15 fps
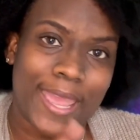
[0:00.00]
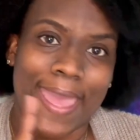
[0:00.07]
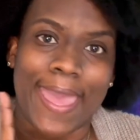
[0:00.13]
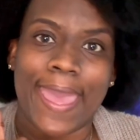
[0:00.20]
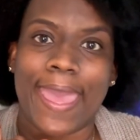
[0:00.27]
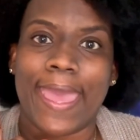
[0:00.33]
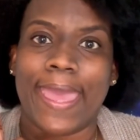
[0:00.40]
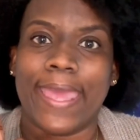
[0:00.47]

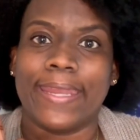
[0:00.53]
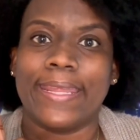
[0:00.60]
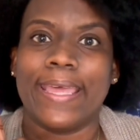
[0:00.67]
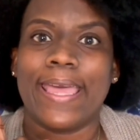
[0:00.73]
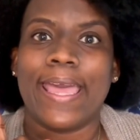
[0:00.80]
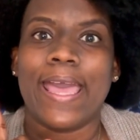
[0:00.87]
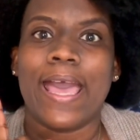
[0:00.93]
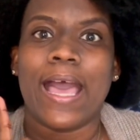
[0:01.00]
And
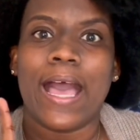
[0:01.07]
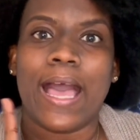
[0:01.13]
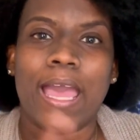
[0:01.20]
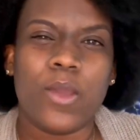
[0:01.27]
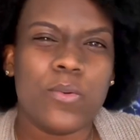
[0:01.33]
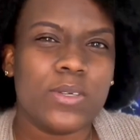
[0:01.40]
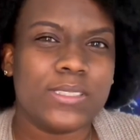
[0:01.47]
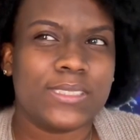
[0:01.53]

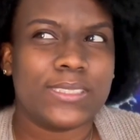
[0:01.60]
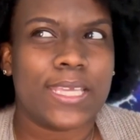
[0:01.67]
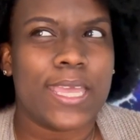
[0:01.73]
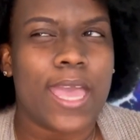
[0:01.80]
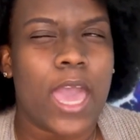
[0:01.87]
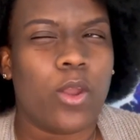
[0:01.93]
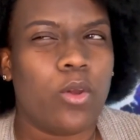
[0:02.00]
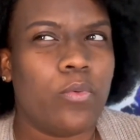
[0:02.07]
I would say
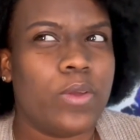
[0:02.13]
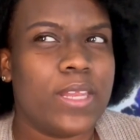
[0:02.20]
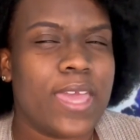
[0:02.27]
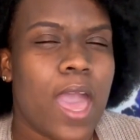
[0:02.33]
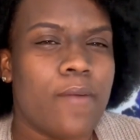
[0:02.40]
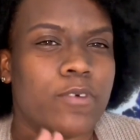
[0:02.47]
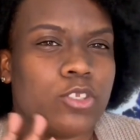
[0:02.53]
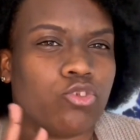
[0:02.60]
I don't really
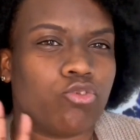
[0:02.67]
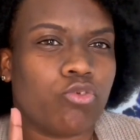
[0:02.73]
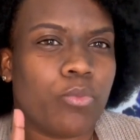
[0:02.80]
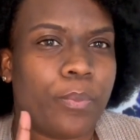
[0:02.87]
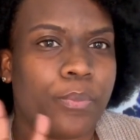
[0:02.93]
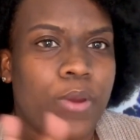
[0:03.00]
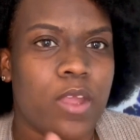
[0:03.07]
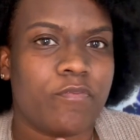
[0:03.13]
have a
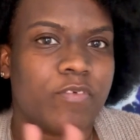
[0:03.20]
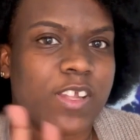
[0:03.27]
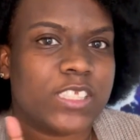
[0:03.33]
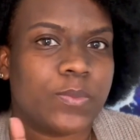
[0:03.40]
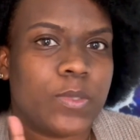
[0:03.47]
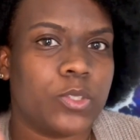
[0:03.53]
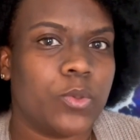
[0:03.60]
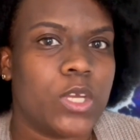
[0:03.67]
true preference
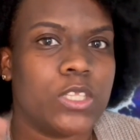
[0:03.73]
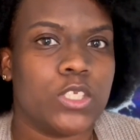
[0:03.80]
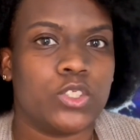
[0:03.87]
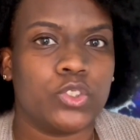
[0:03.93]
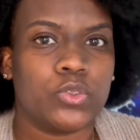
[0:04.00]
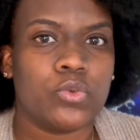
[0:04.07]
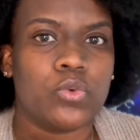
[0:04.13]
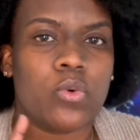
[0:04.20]
between the
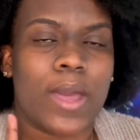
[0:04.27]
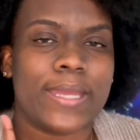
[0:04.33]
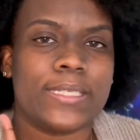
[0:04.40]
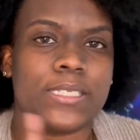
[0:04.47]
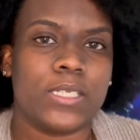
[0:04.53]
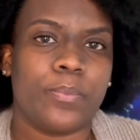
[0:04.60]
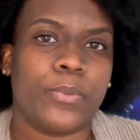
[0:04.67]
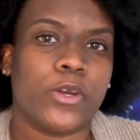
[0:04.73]
two. I
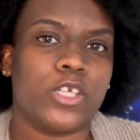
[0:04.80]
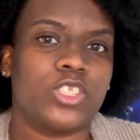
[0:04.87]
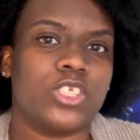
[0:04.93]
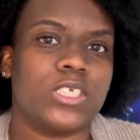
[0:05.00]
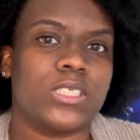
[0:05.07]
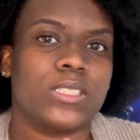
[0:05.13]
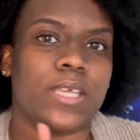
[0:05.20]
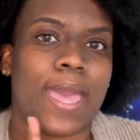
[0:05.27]
did
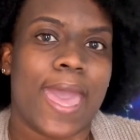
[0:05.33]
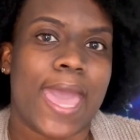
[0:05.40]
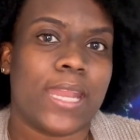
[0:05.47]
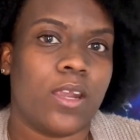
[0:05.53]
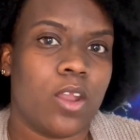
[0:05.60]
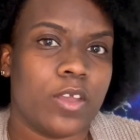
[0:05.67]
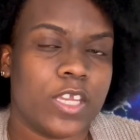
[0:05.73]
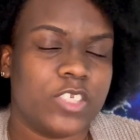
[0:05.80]
purchase hard
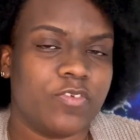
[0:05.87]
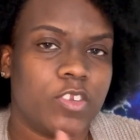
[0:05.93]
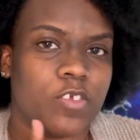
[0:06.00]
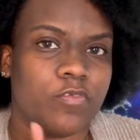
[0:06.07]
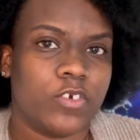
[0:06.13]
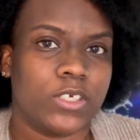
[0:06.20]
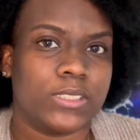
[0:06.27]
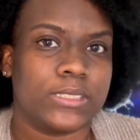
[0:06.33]
luggage for the
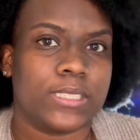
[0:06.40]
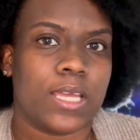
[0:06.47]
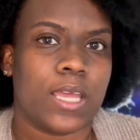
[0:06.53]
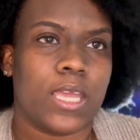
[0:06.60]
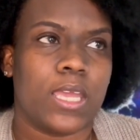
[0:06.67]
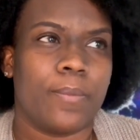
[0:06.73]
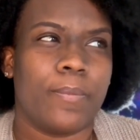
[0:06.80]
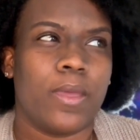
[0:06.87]
first
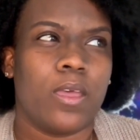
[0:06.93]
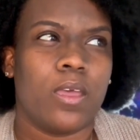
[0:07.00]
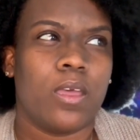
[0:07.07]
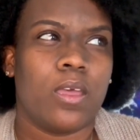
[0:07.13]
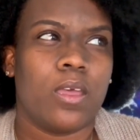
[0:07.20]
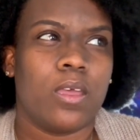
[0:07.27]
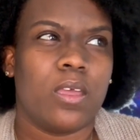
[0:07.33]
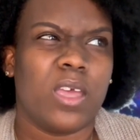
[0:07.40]
time,
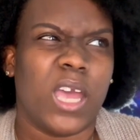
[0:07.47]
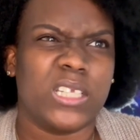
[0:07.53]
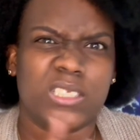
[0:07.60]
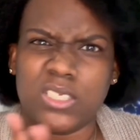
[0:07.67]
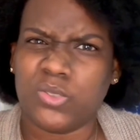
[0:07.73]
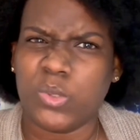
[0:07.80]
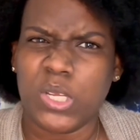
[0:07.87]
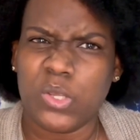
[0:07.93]
I
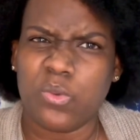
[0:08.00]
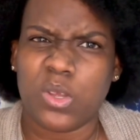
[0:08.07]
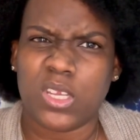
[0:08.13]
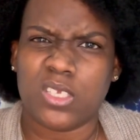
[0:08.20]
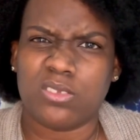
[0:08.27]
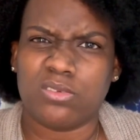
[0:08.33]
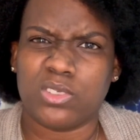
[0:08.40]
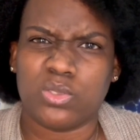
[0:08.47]
think
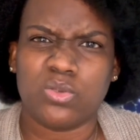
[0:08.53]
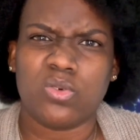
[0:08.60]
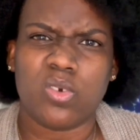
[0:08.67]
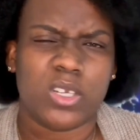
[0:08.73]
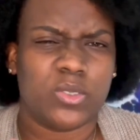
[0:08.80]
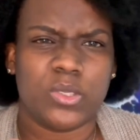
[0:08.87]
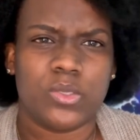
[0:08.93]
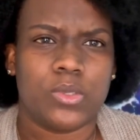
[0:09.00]
2022 or
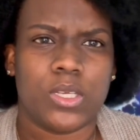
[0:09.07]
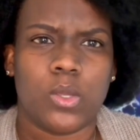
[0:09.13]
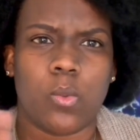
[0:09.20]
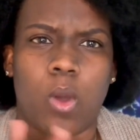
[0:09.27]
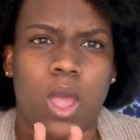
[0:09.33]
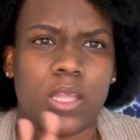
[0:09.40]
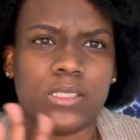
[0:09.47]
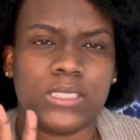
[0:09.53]

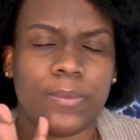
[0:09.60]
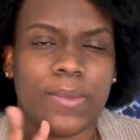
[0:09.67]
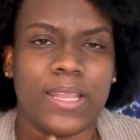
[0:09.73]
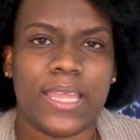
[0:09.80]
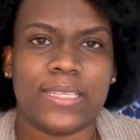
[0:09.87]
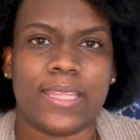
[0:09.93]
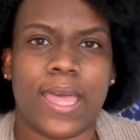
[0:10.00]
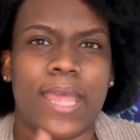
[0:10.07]
2021, something
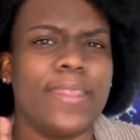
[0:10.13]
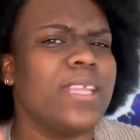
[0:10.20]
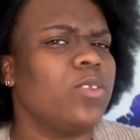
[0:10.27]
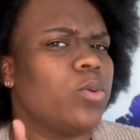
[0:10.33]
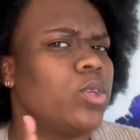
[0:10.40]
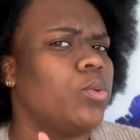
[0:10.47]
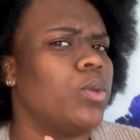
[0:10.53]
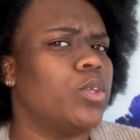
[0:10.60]
like that. I think
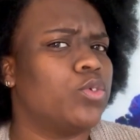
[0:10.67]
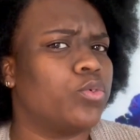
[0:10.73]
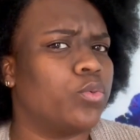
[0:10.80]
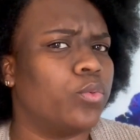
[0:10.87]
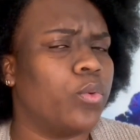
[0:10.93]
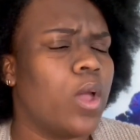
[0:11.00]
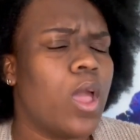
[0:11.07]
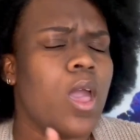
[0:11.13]

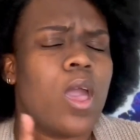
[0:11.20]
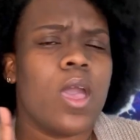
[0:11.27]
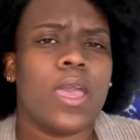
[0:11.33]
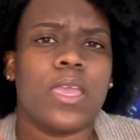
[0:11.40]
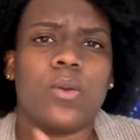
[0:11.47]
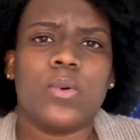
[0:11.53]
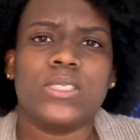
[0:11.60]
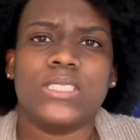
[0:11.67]
2022.
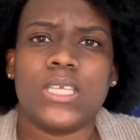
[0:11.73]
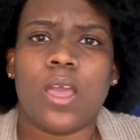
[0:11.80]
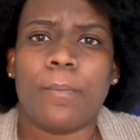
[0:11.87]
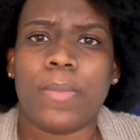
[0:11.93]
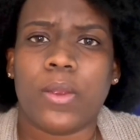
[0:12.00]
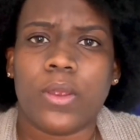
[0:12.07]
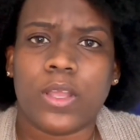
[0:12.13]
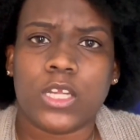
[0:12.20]
It was the
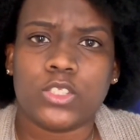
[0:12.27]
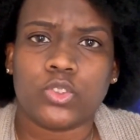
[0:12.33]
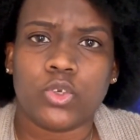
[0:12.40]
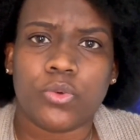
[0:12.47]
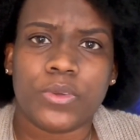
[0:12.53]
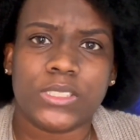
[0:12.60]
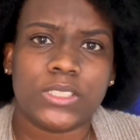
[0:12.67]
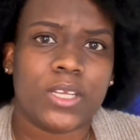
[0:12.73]
American
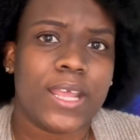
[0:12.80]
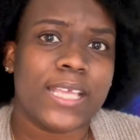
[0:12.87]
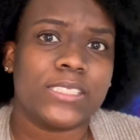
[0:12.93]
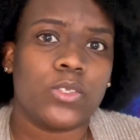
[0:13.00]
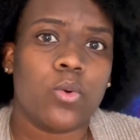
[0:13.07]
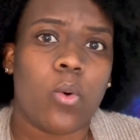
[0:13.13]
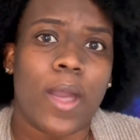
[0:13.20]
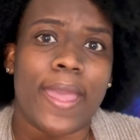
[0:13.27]
Tourister. So that's
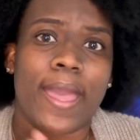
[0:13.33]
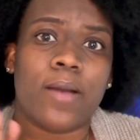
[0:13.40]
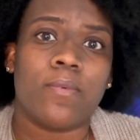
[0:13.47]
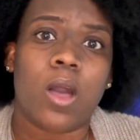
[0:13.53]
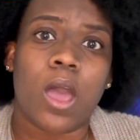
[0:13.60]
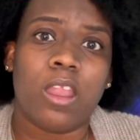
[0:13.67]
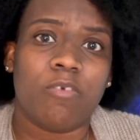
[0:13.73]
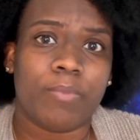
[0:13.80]
who I have
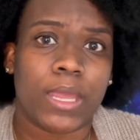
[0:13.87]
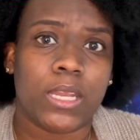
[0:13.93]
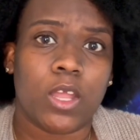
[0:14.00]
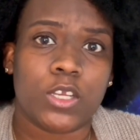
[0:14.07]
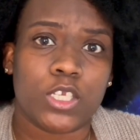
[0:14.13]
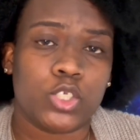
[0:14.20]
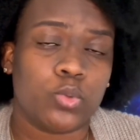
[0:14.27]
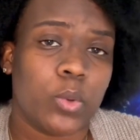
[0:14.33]
all of my
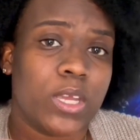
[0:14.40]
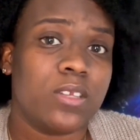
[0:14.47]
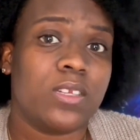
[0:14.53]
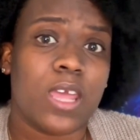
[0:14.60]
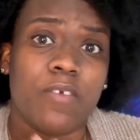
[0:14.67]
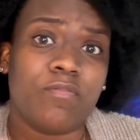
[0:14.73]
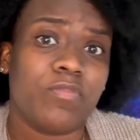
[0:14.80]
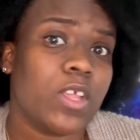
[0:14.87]
luggage with.
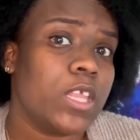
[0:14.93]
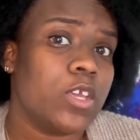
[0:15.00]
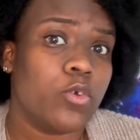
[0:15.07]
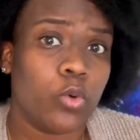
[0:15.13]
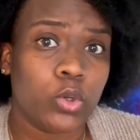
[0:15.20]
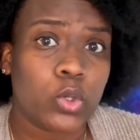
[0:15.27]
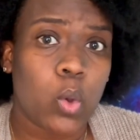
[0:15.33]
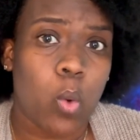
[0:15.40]
Definitely
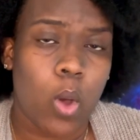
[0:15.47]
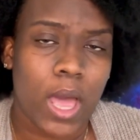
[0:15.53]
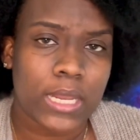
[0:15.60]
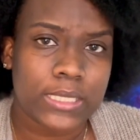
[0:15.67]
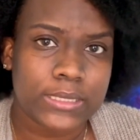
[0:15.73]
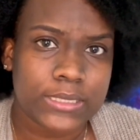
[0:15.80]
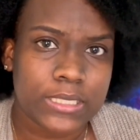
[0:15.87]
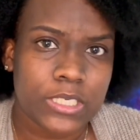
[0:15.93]
good
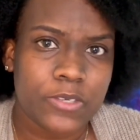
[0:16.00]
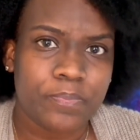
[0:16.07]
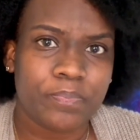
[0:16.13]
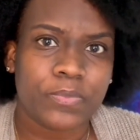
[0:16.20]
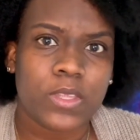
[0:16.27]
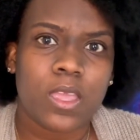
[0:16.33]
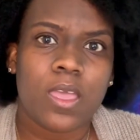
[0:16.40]
quality.